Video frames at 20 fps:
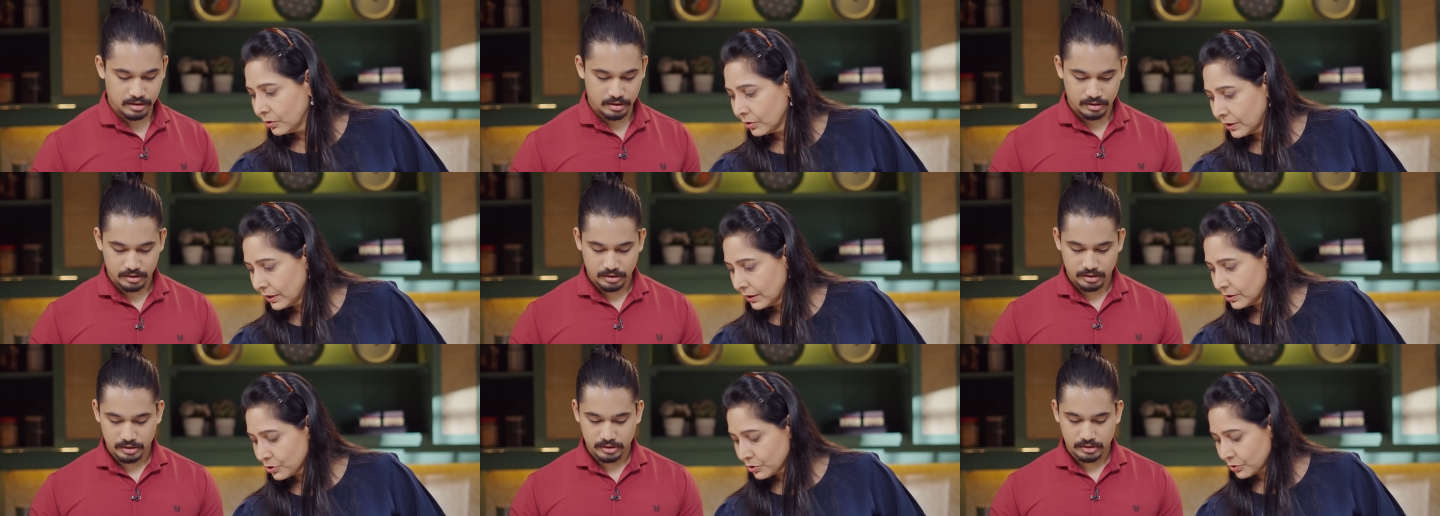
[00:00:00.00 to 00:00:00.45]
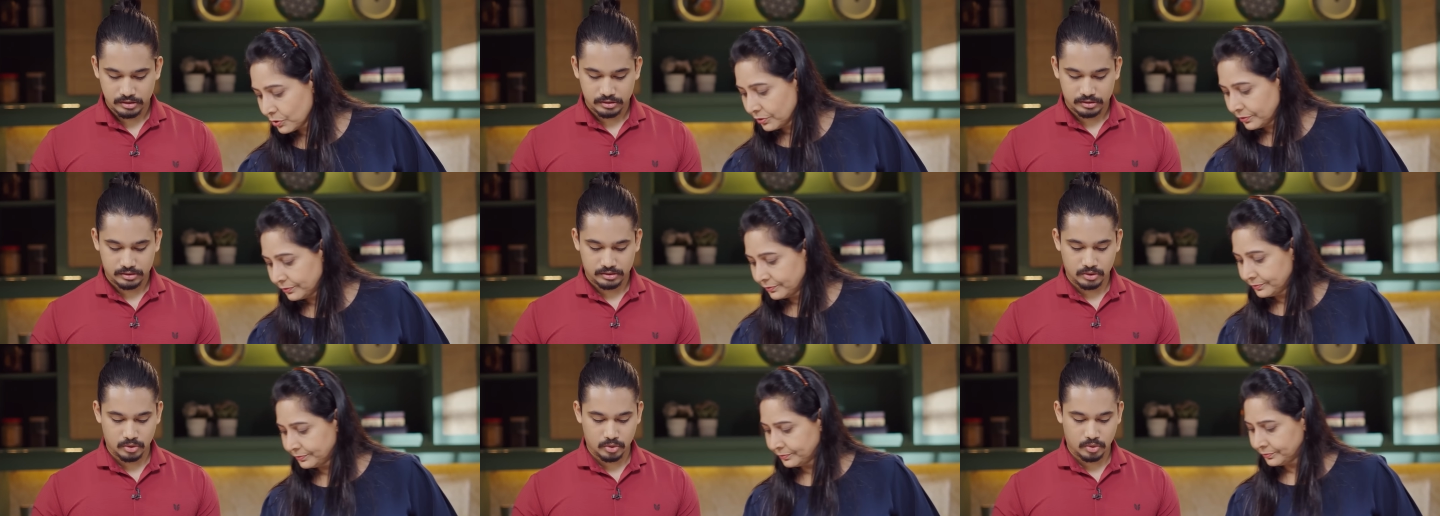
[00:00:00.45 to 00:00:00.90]
Speaker 1: Okay, sure.
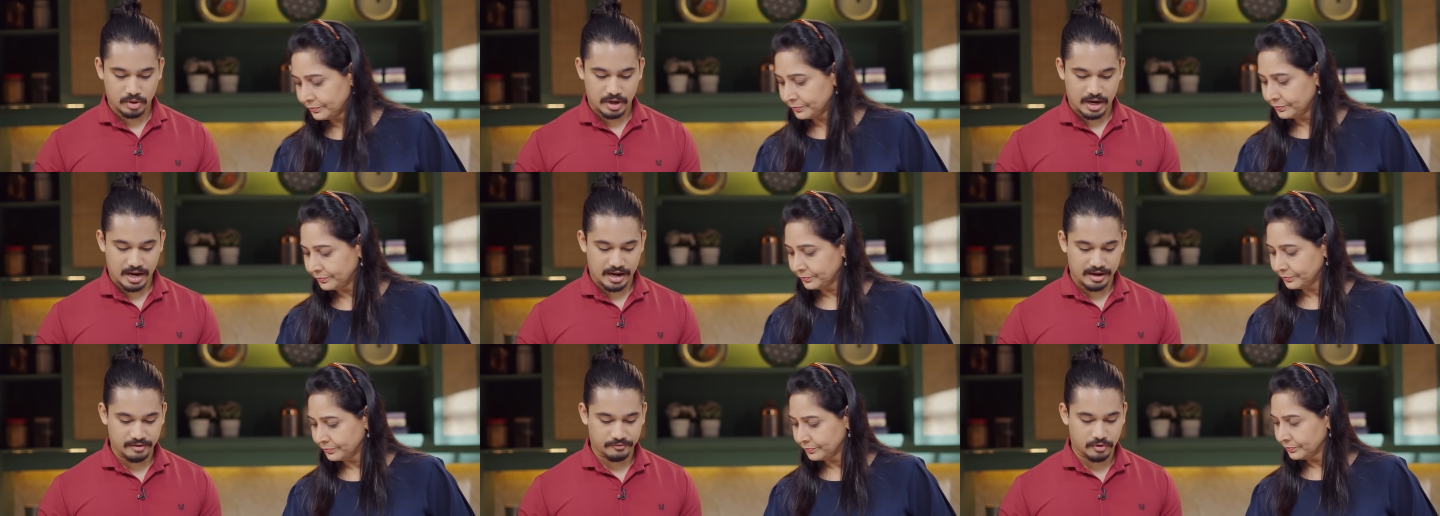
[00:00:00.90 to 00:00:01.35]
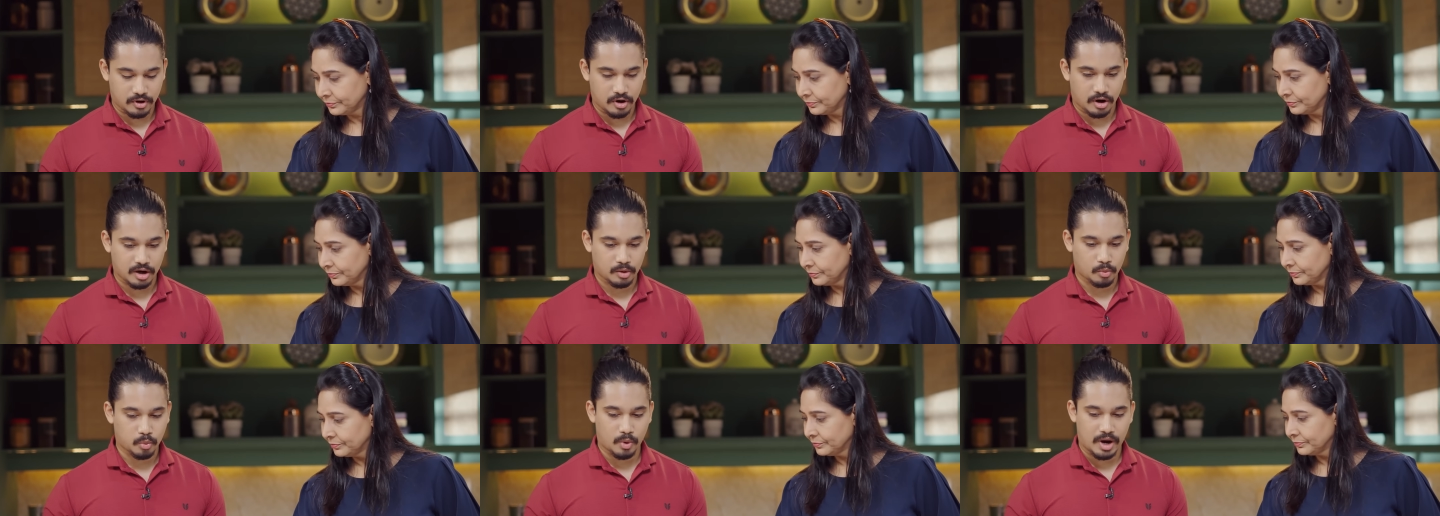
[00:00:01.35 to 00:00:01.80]
So I've
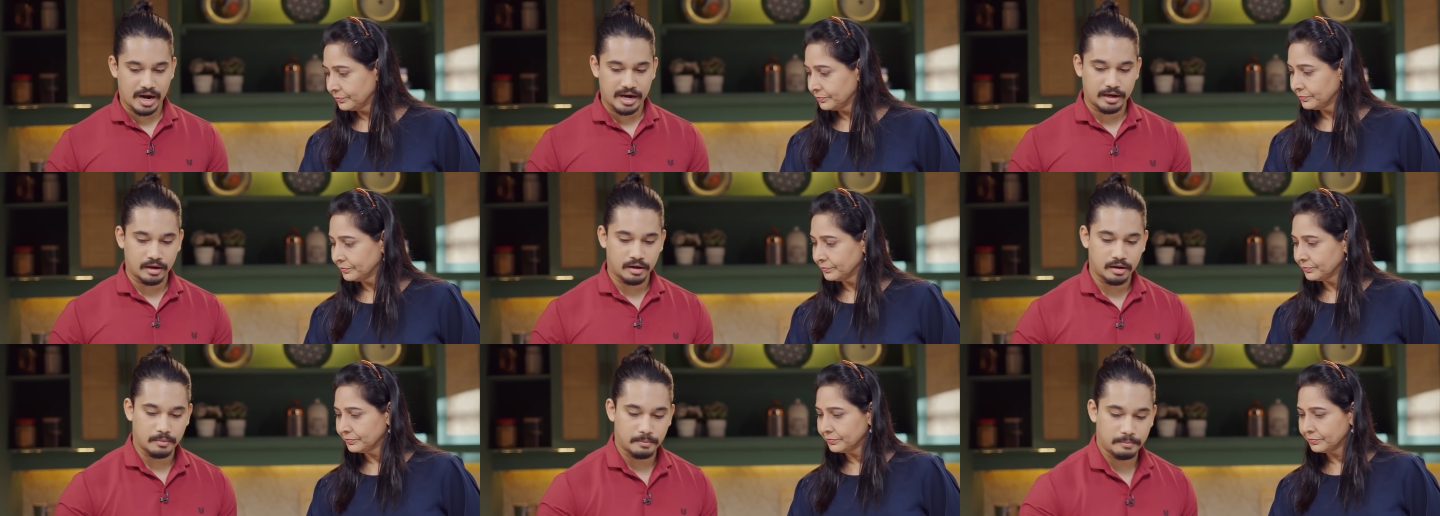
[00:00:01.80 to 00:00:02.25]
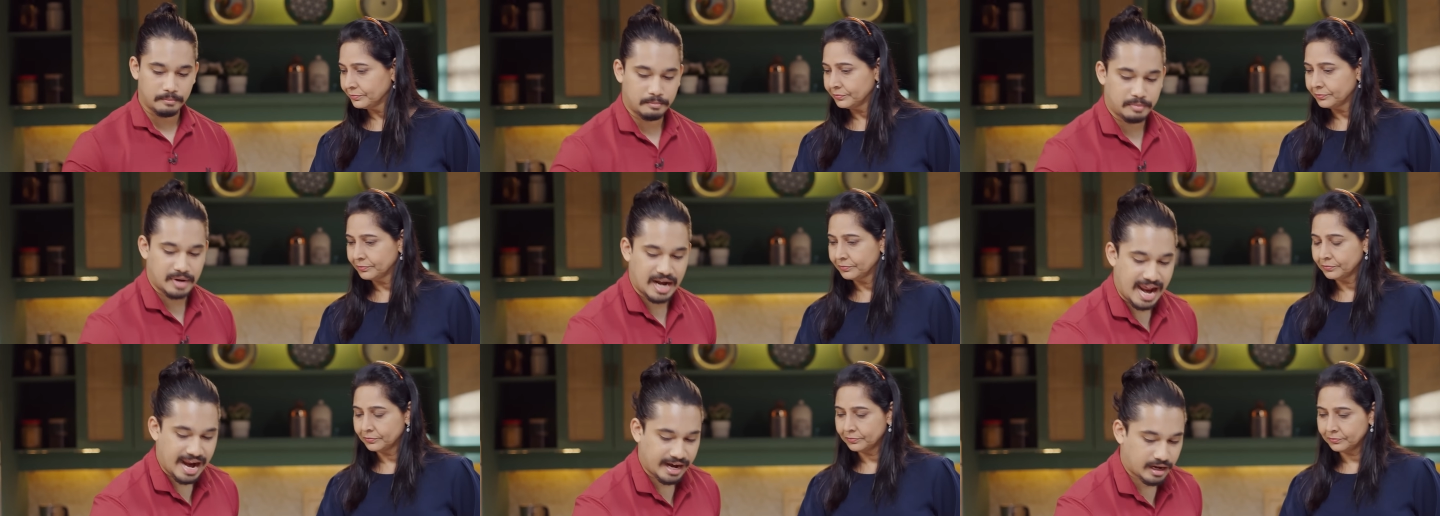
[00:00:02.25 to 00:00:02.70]
got one
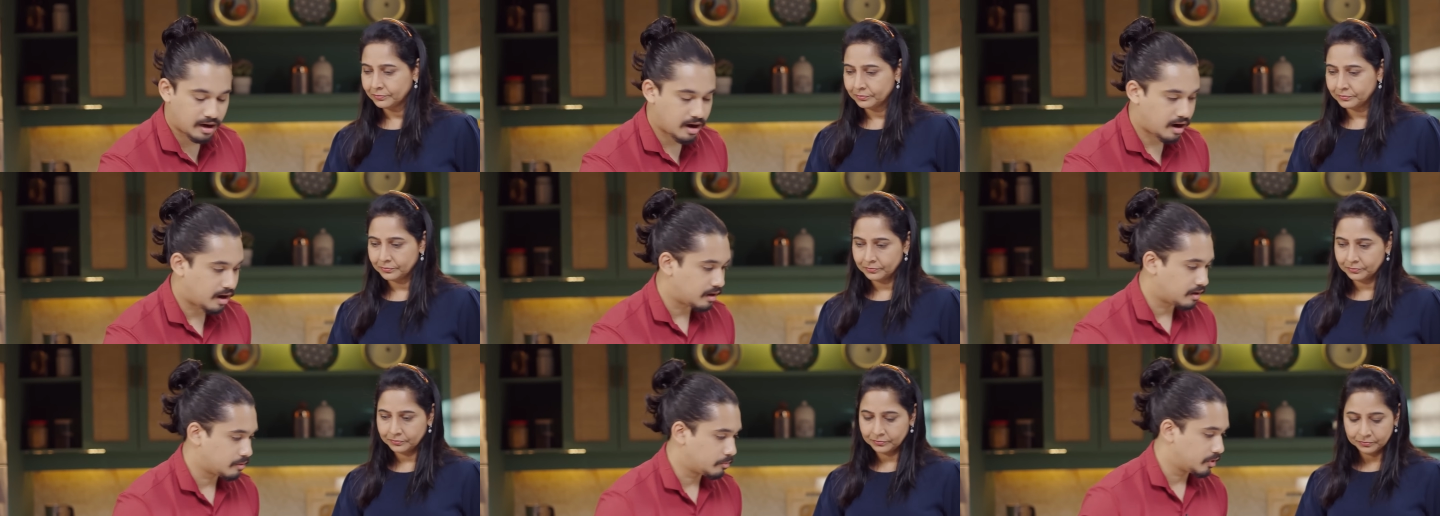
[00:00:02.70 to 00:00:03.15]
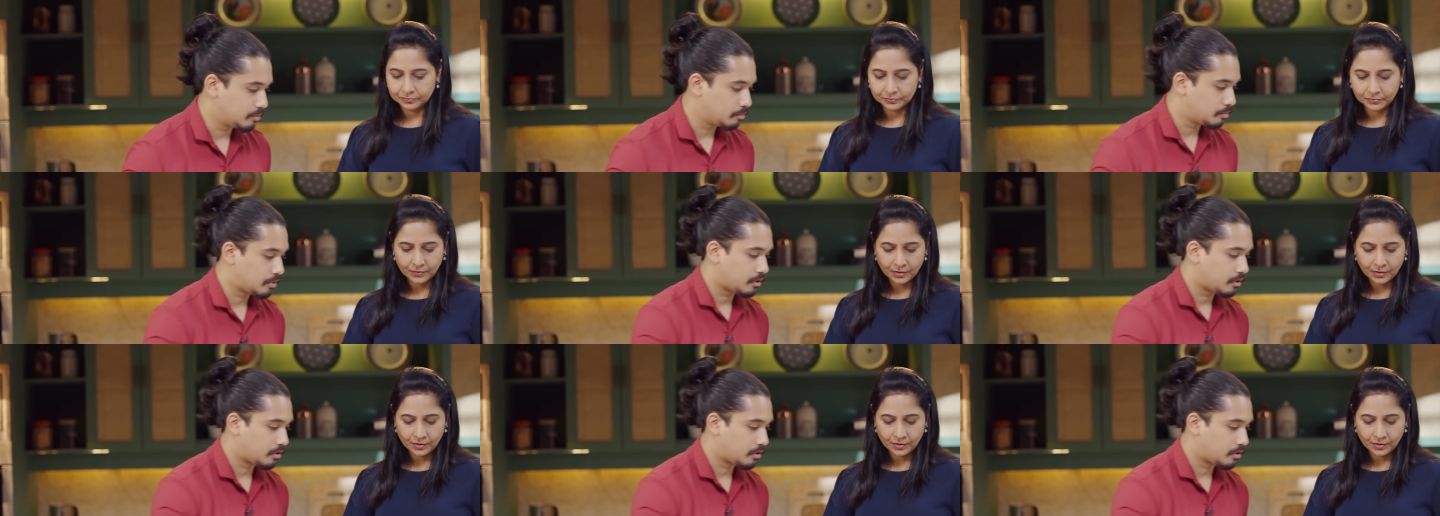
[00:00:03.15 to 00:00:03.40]
black cardamom